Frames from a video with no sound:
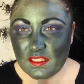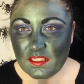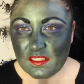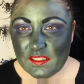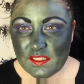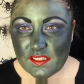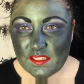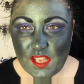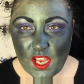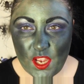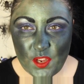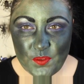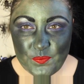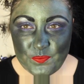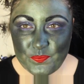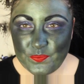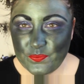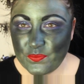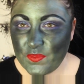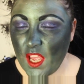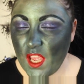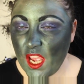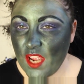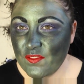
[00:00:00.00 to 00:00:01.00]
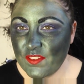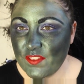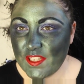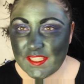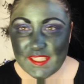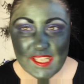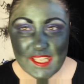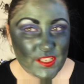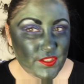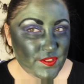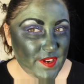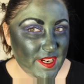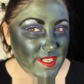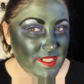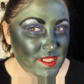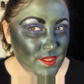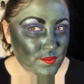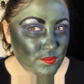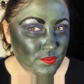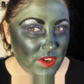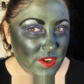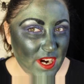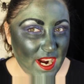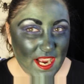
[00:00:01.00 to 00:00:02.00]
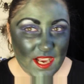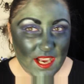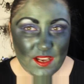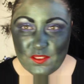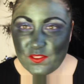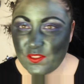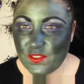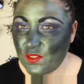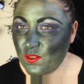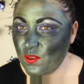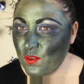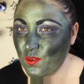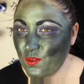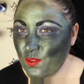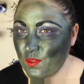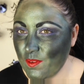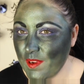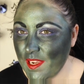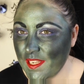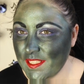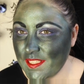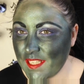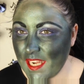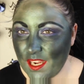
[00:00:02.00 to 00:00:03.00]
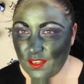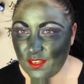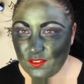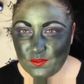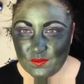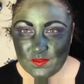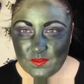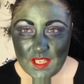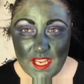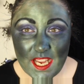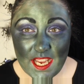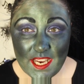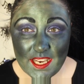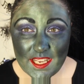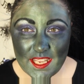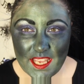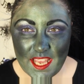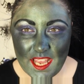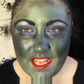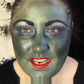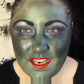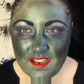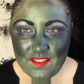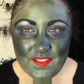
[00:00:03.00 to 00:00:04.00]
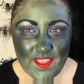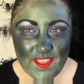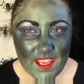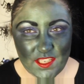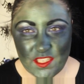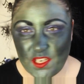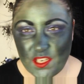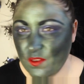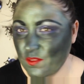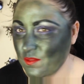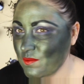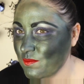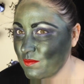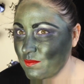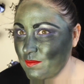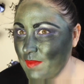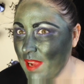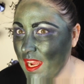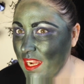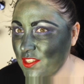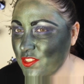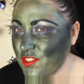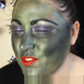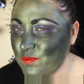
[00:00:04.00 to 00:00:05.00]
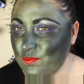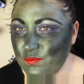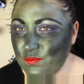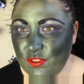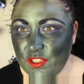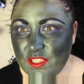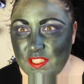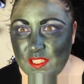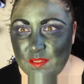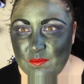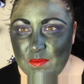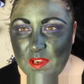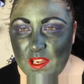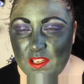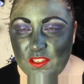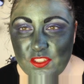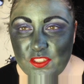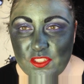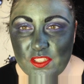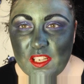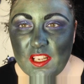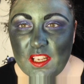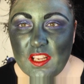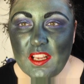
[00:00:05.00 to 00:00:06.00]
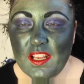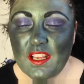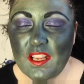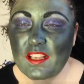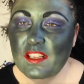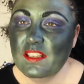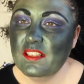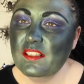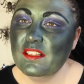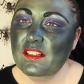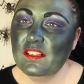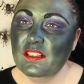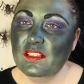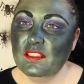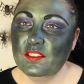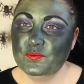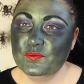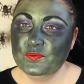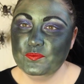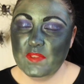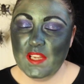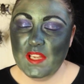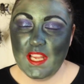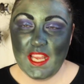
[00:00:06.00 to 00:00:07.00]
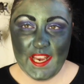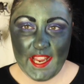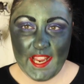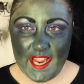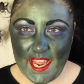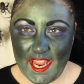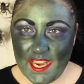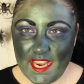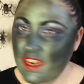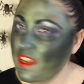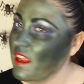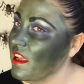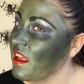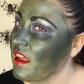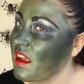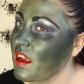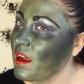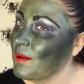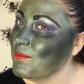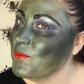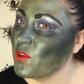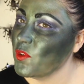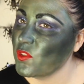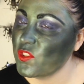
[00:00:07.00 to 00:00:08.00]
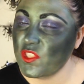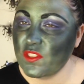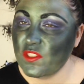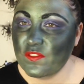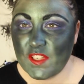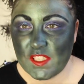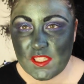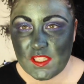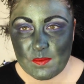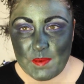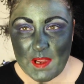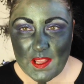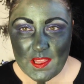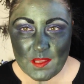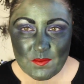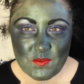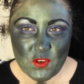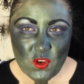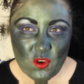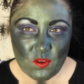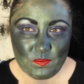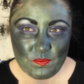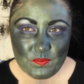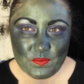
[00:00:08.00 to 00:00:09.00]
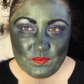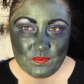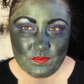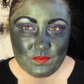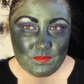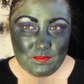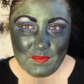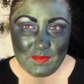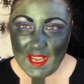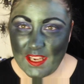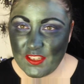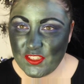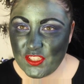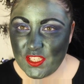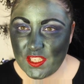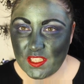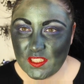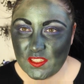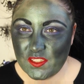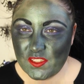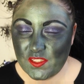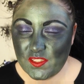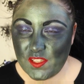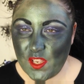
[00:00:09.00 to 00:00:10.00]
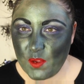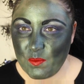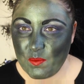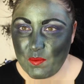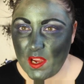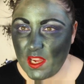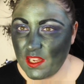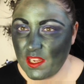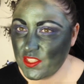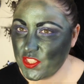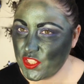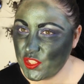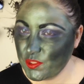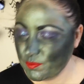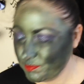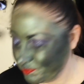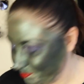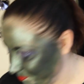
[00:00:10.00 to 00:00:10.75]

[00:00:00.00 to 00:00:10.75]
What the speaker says: So, over-exaggerated brows all the way down. And again, they don't match pretty much. And again, I'm not too fussed about them not matching so much.